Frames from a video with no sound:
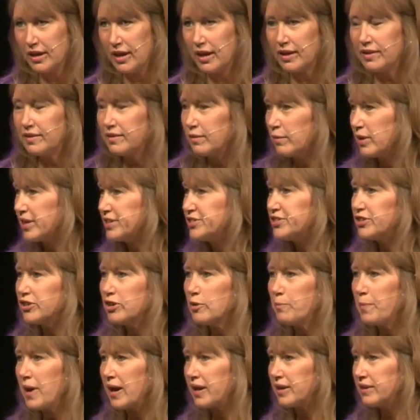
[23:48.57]
And so I took
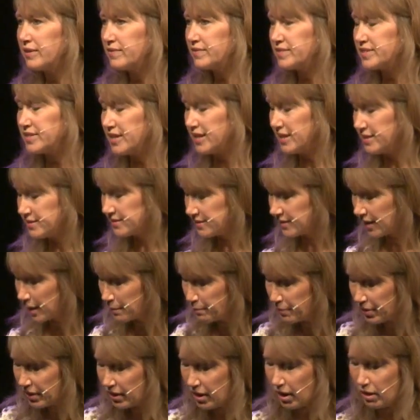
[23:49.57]
a packet of seeds and I
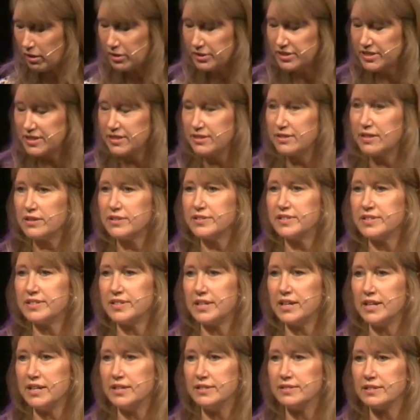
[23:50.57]
planted those
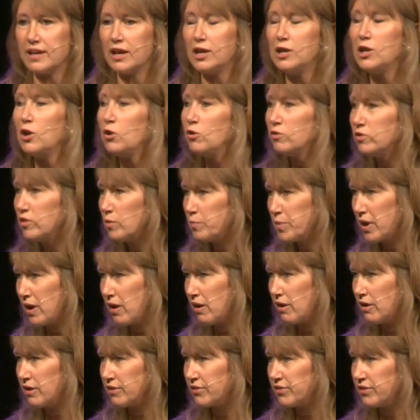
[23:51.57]
seeds along the
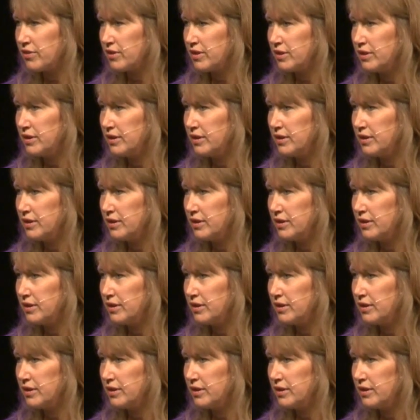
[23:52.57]
path